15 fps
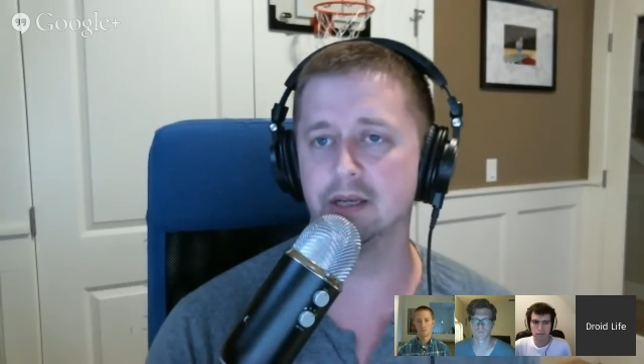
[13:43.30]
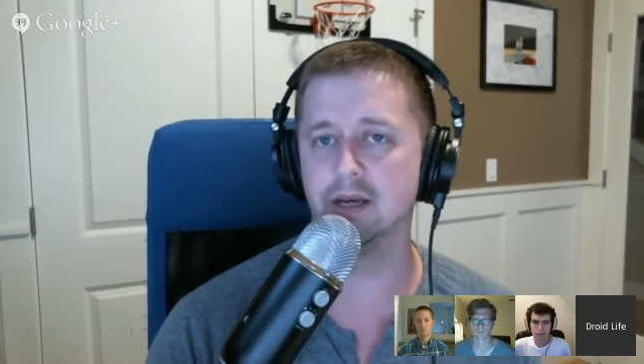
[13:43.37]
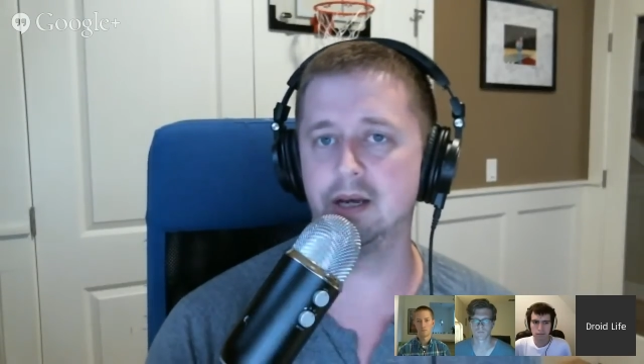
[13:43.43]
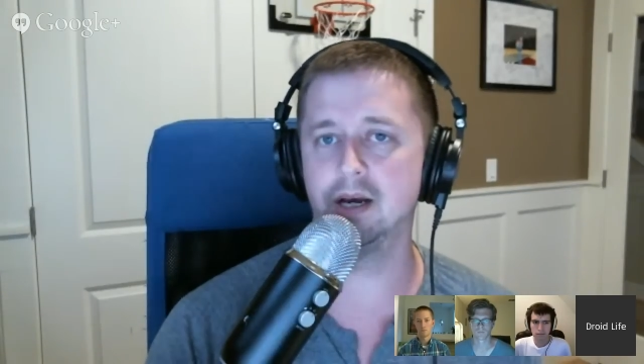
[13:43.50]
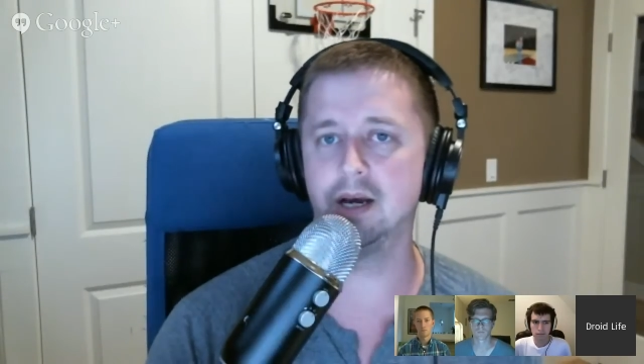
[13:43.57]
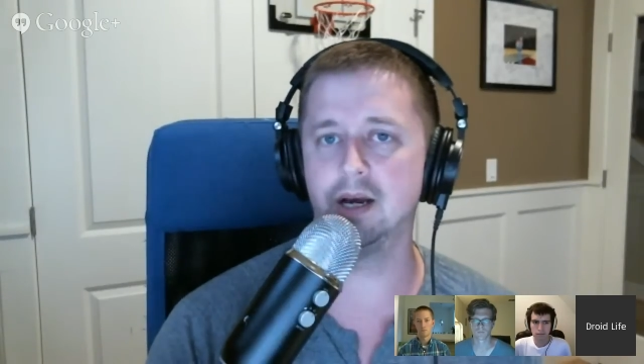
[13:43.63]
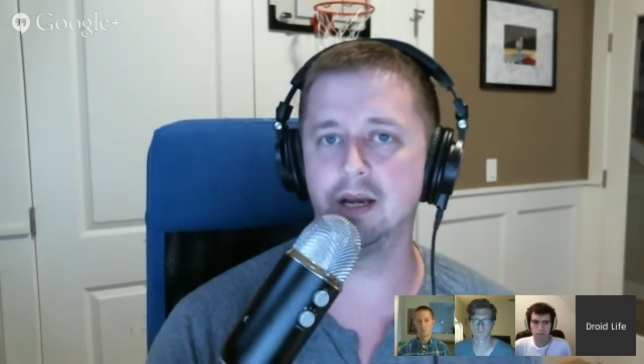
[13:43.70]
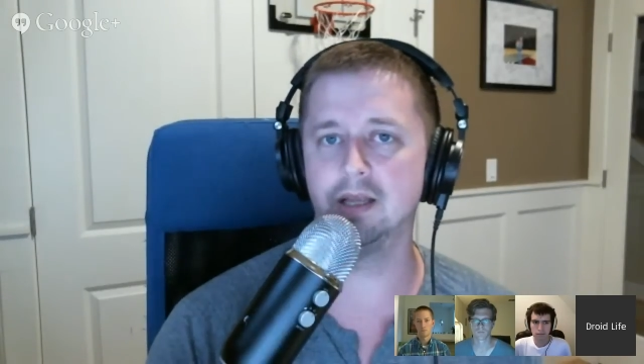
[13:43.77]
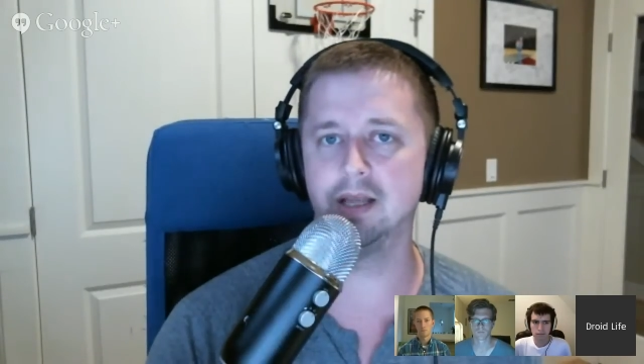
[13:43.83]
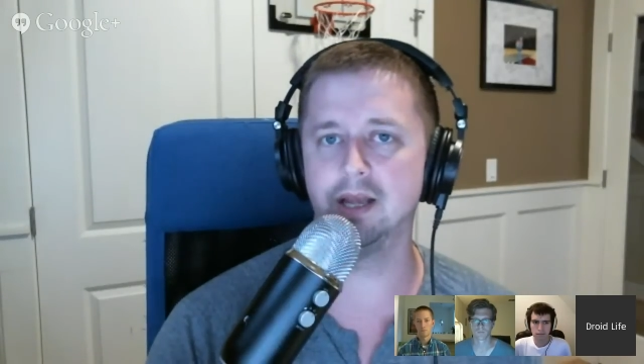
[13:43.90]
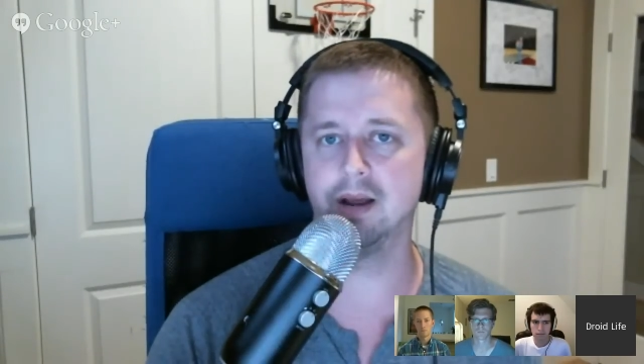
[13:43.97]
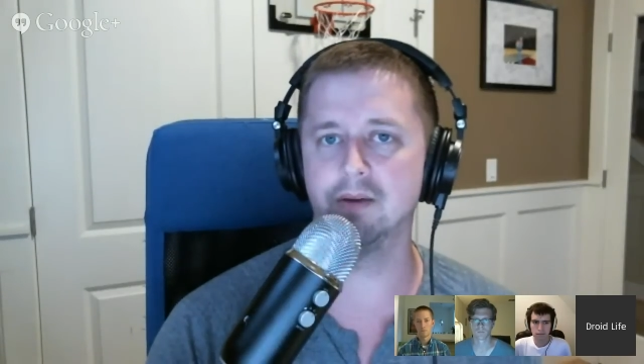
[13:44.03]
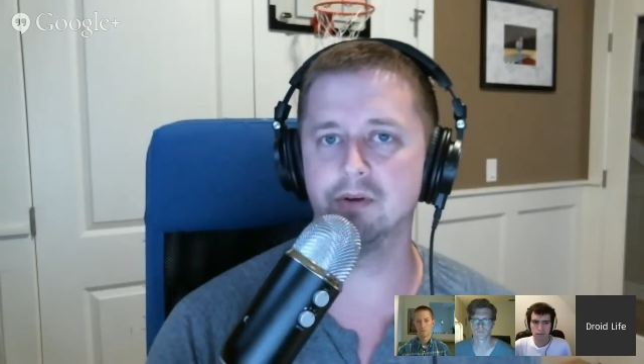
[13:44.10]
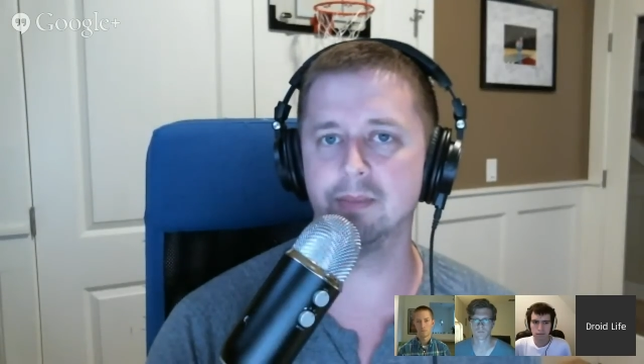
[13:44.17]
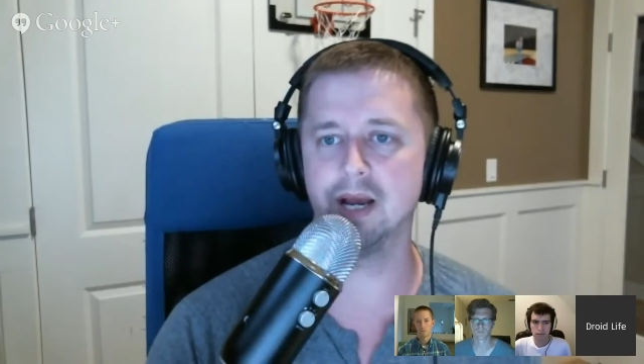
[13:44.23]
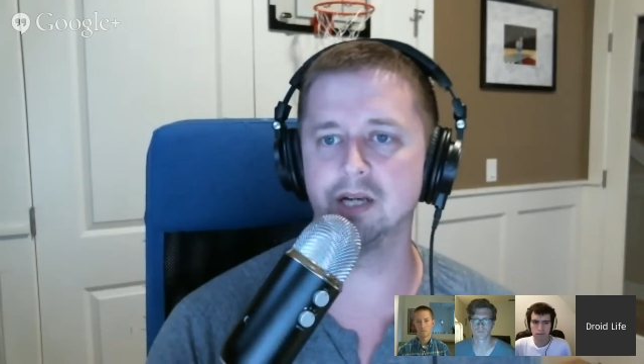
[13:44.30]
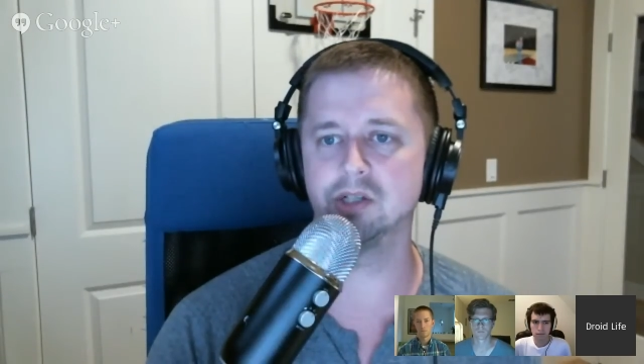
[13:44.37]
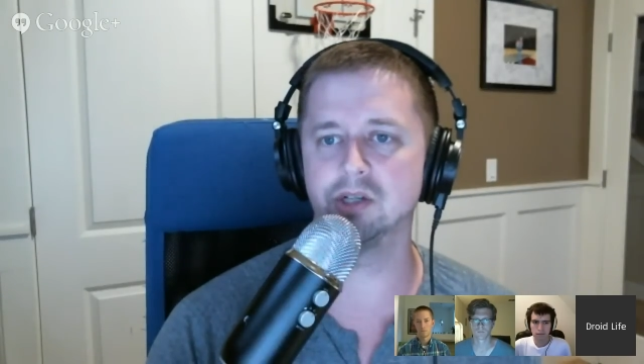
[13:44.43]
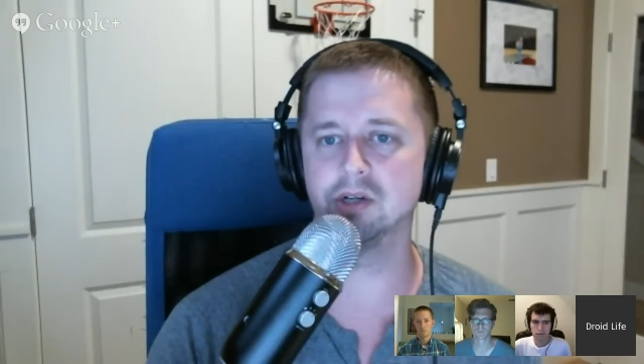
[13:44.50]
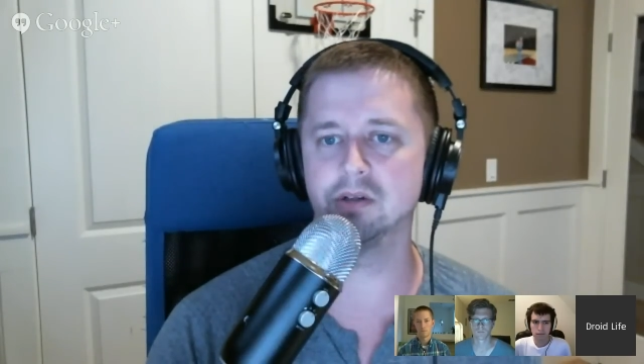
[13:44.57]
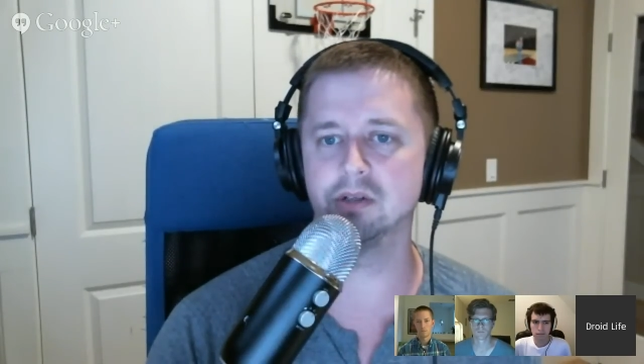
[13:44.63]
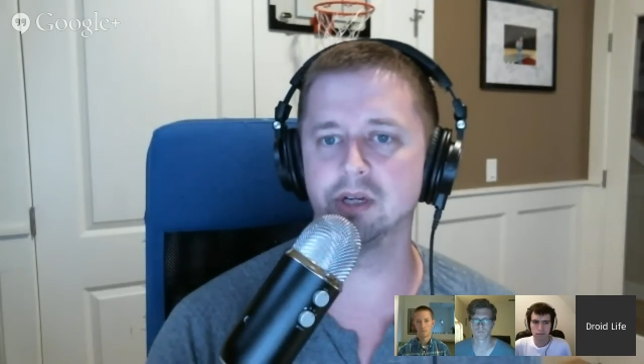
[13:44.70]
And then I would
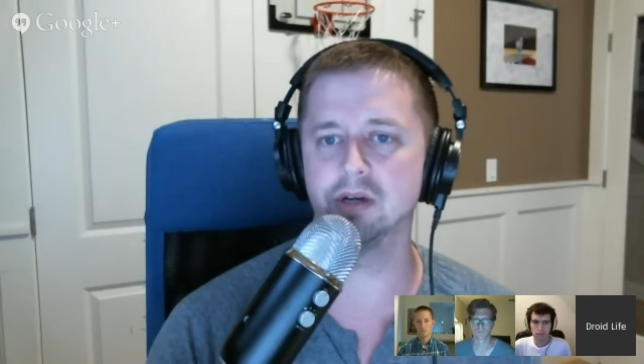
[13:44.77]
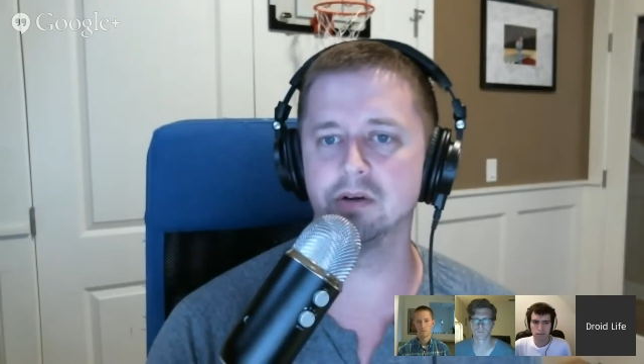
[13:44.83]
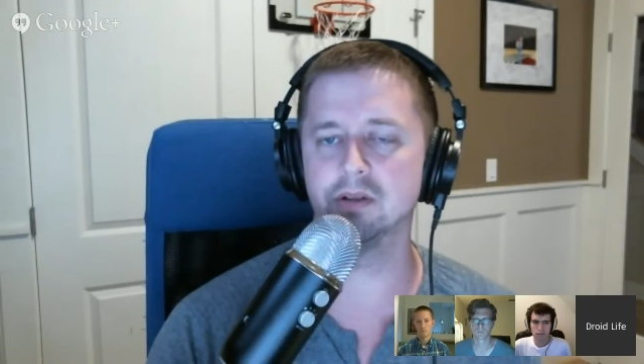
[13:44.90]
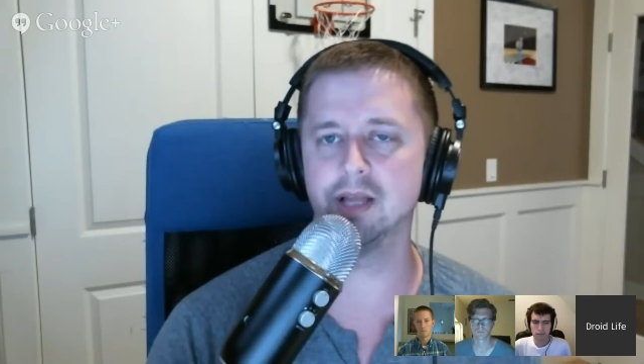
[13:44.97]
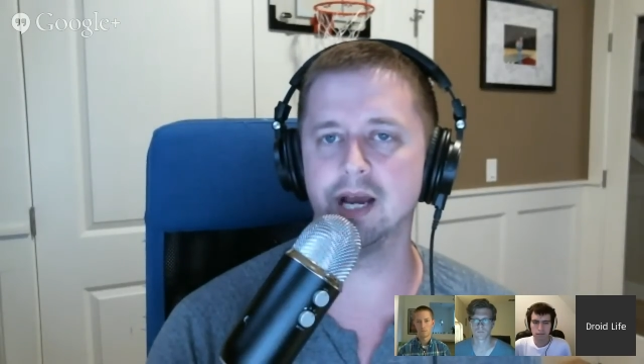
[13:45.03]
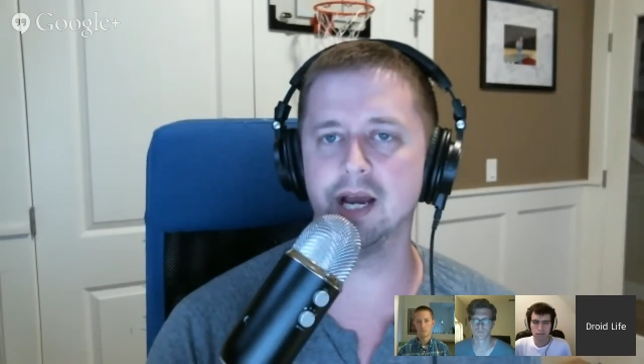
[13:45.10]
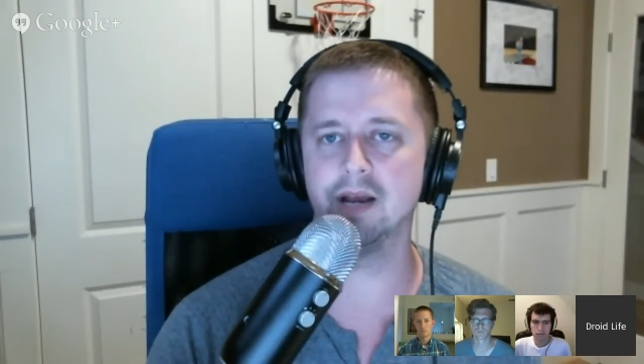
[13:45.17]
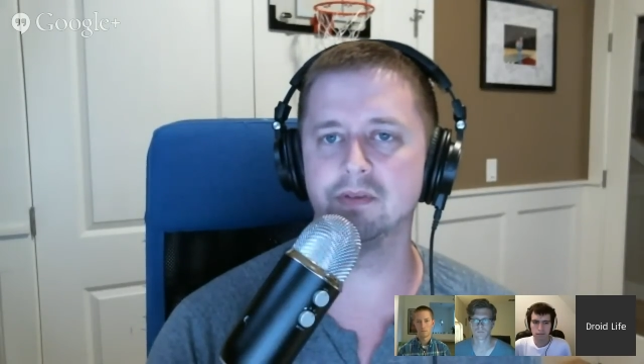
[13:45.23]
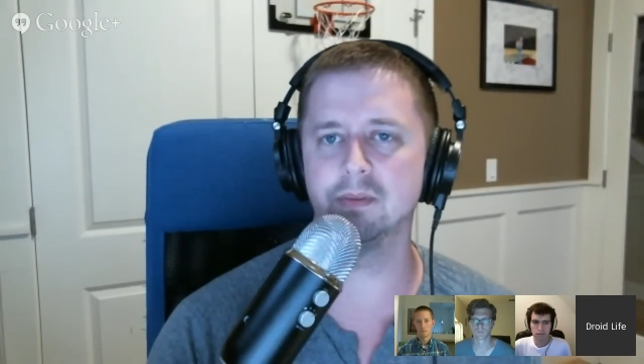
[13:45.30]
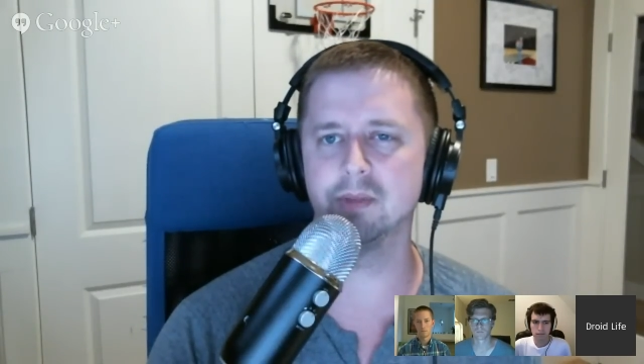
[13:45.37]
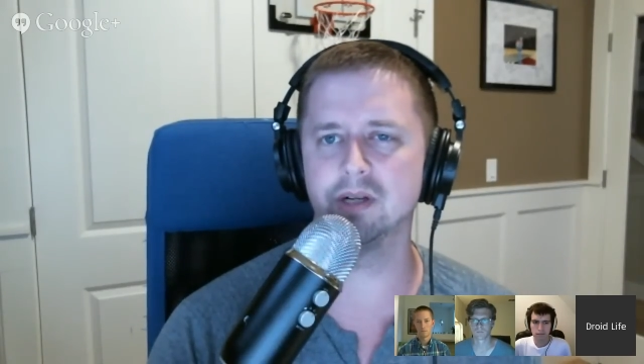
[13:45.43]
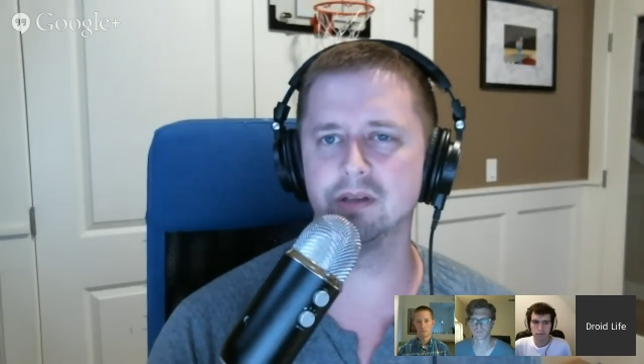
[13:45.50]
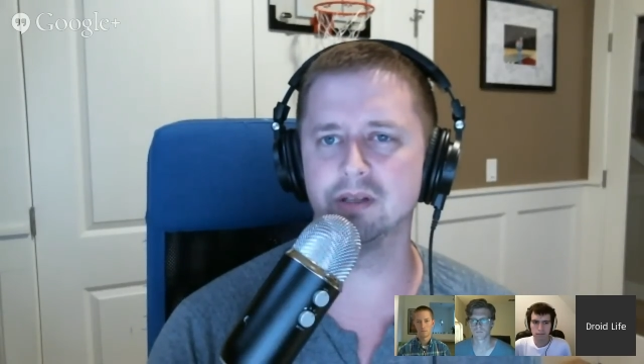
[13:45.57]
imagine it'll go live in the middle